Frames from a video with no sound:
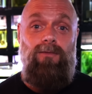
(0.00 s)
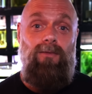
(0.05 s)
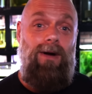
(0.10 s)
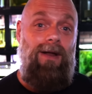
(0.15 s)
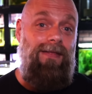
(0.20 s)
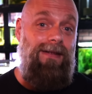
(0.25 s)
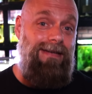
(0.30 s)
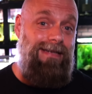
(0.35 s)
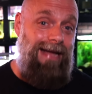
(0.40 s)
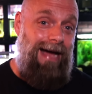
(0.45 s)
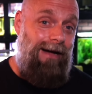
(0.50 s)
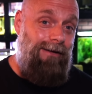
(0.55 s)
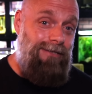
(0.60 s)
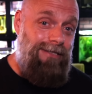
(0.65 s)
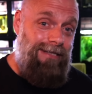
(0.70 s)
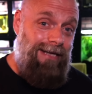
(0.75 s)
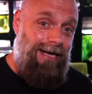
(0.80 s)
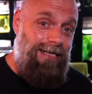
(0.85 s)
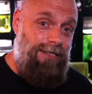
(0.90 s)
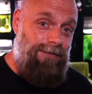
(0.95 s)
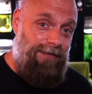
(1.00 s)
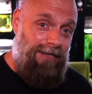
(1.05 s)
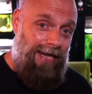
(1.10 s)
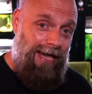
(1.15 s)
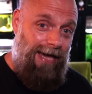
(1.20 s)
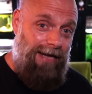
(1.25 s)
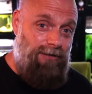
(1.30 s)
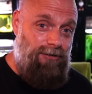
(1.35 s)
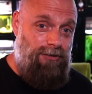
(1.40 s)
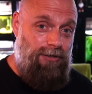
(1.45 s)
One of the downsides of a
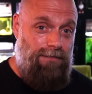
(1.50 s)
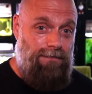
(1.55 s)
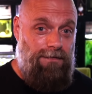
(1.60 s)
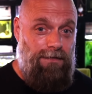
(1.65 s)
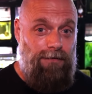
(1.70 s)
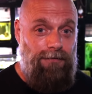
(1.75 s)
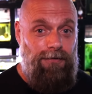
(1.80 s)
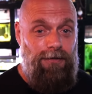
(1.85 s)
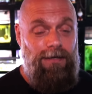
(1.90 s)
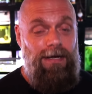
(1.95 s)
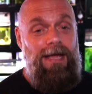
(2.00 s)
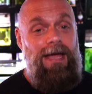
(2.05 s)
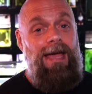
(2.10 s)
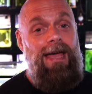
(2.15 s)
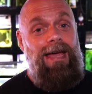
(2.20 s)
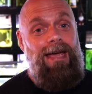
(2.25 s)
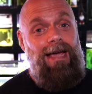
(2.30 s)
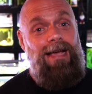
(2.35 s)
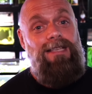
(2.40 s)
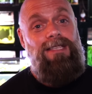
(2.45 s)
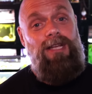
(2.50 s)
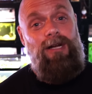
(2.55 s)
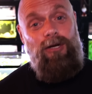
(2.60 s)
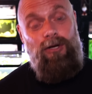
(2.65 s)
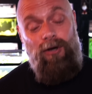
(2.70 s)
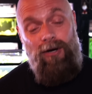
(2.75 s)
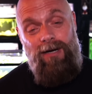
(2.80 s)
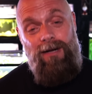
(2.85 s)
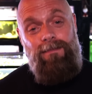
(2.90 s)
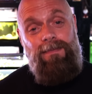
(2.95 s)
canister filter is they're
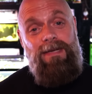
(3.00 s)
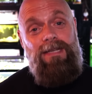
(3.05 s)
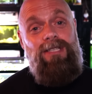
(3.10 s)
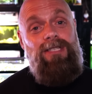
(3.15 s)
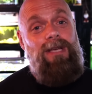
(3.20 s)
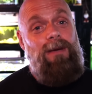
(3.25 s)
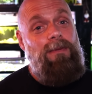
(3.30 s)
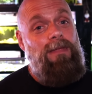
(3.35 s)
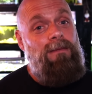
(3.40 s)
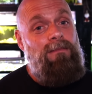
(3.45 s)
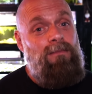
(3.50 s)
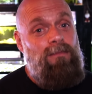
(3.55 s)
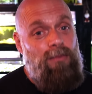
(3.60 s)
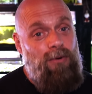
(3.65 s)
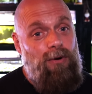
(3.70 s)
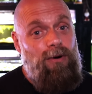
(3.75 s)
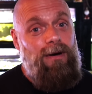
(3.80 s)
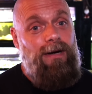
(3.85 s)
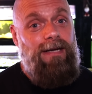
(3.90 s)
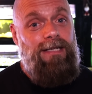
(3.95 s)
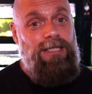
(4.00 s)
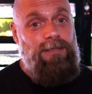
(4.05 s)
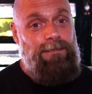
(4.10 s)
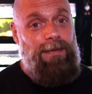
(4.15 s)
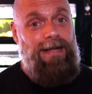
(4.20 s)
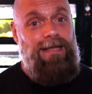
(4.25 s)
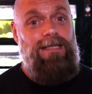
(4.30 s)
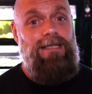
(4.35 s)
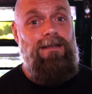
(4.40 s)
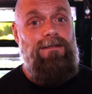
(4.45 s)
going to be some of the more
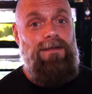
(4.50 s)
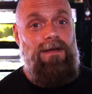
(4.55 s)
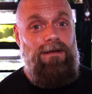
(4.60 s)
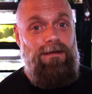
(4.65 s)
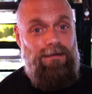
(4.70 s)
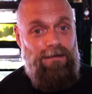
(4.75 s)
expensive